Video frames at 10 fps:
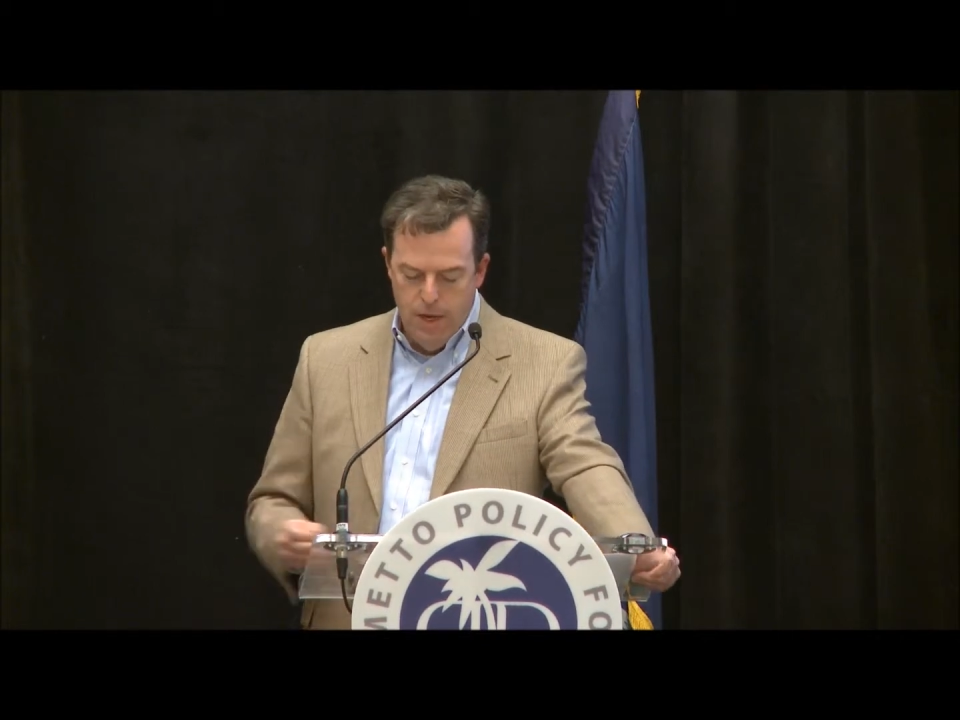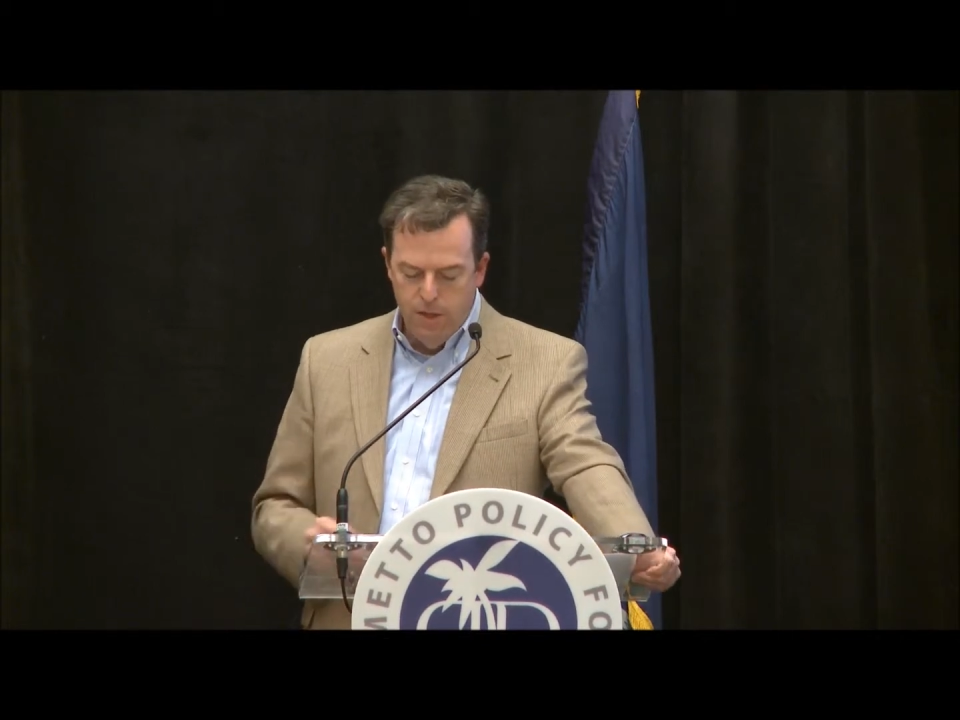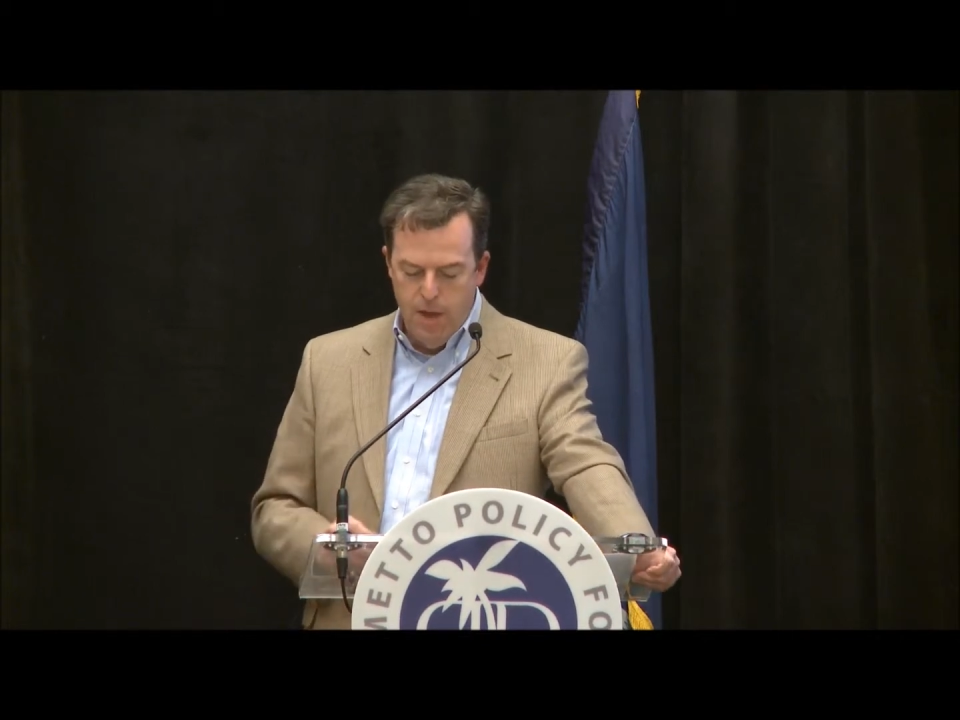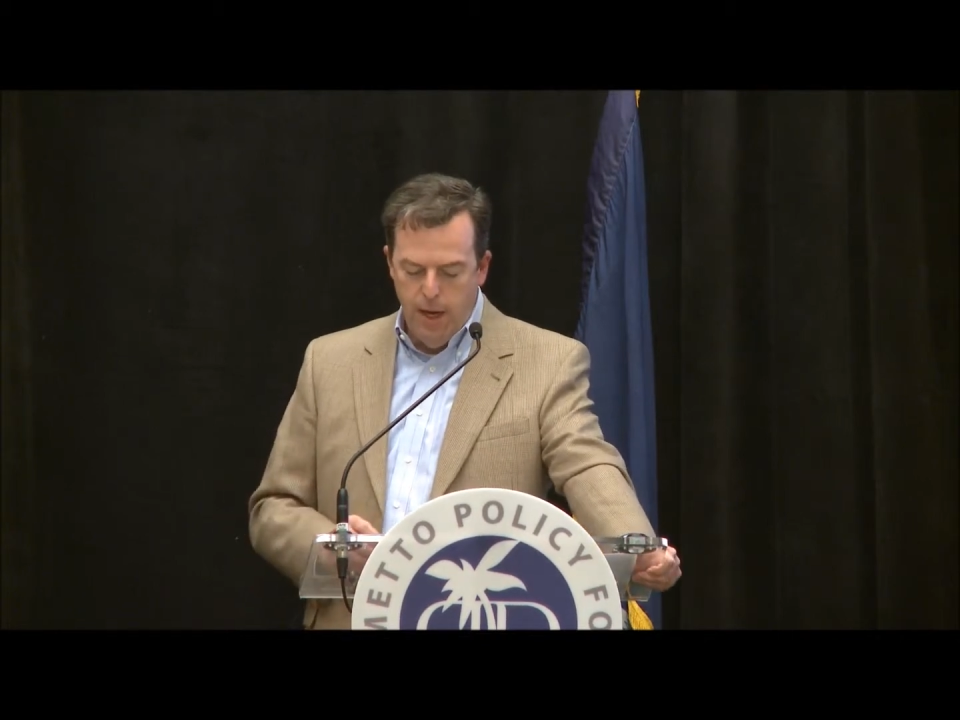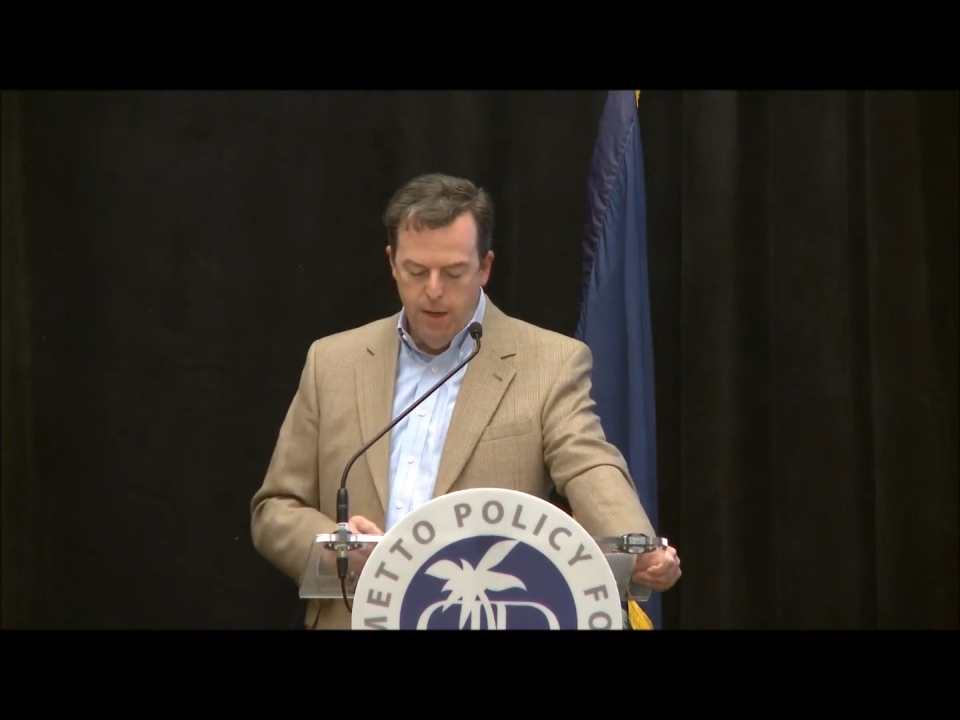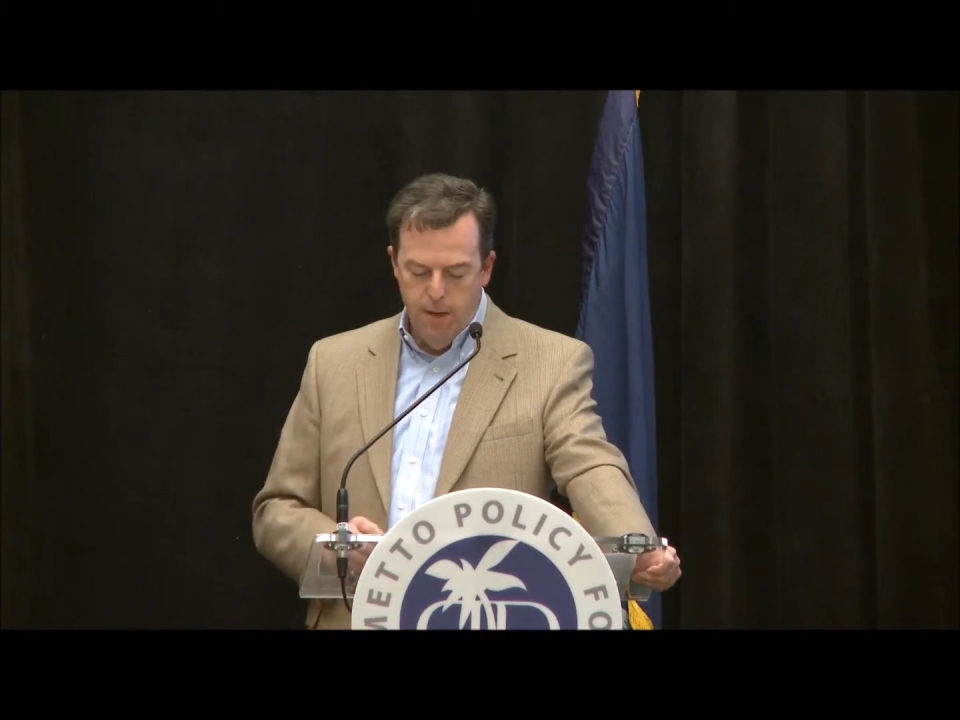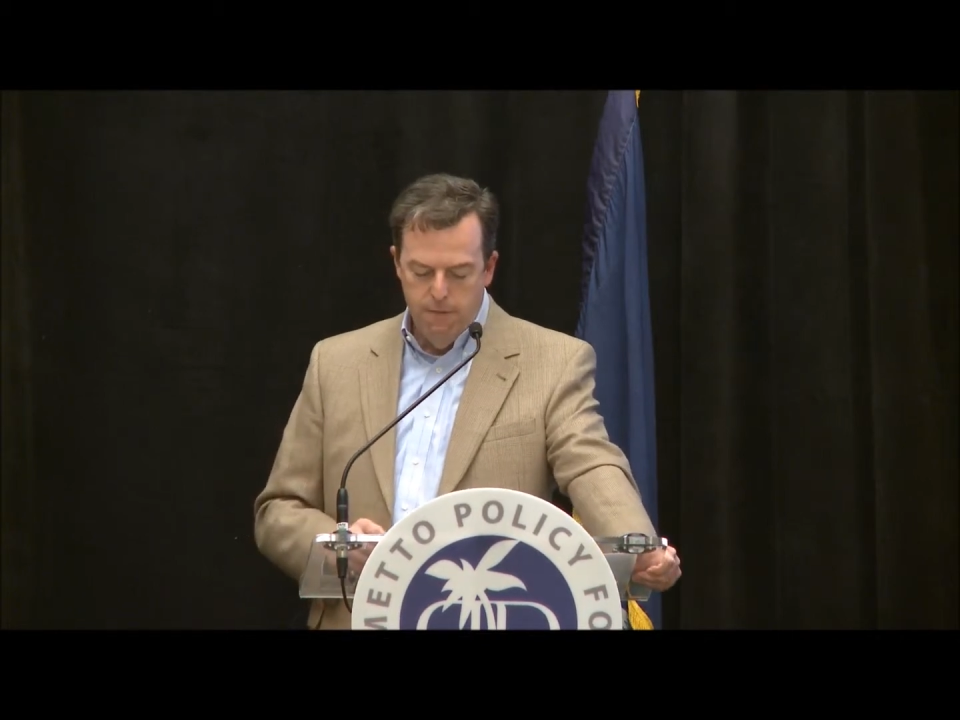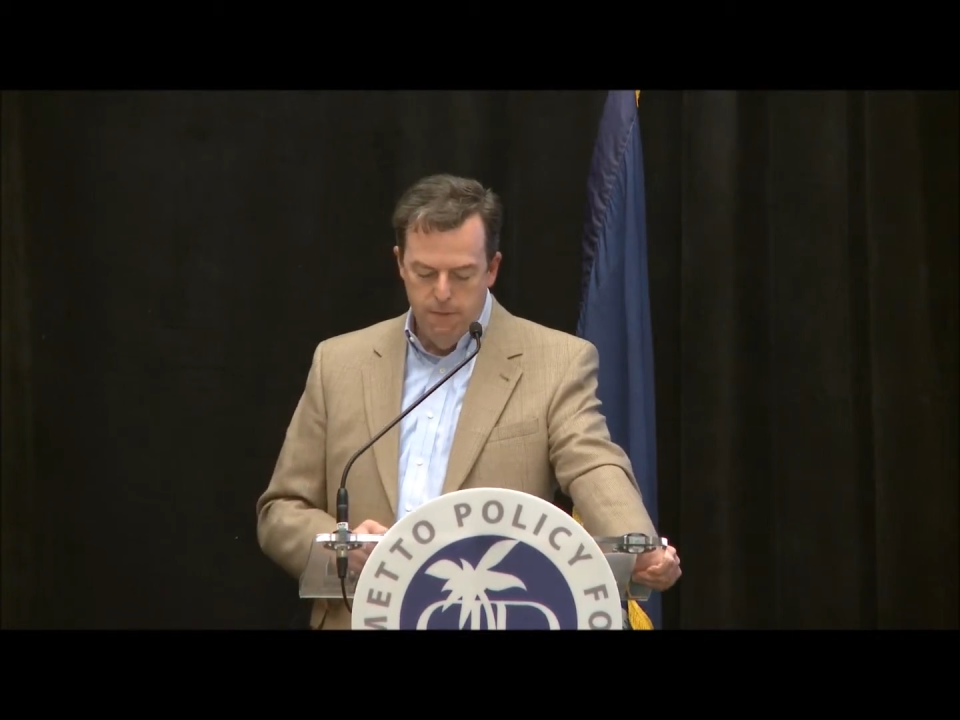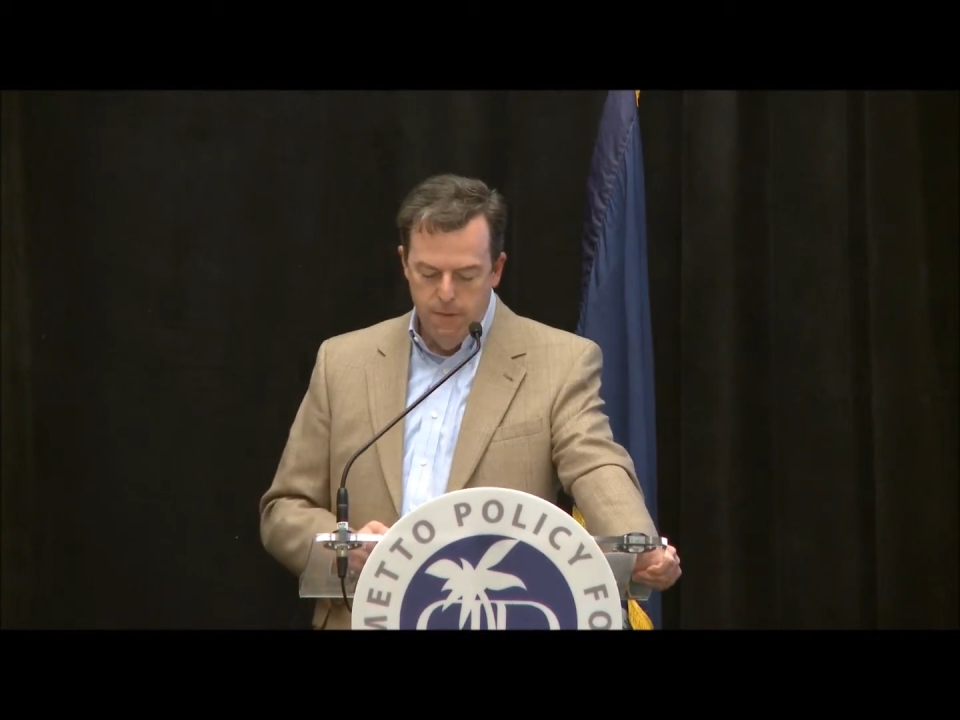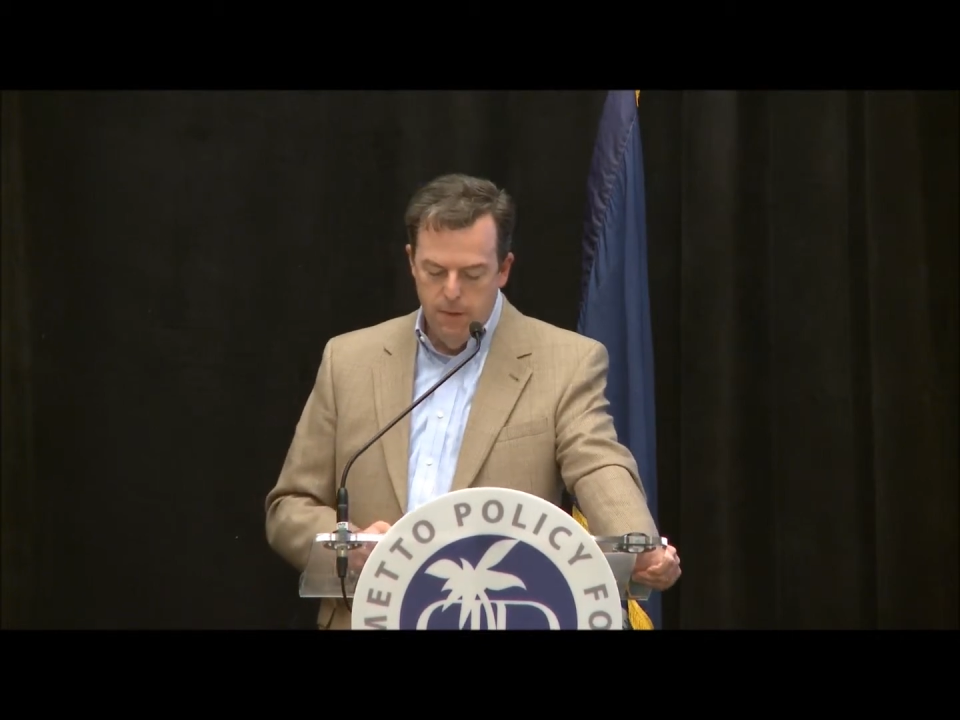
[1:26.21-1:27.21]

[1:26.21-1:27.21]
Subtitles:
executive.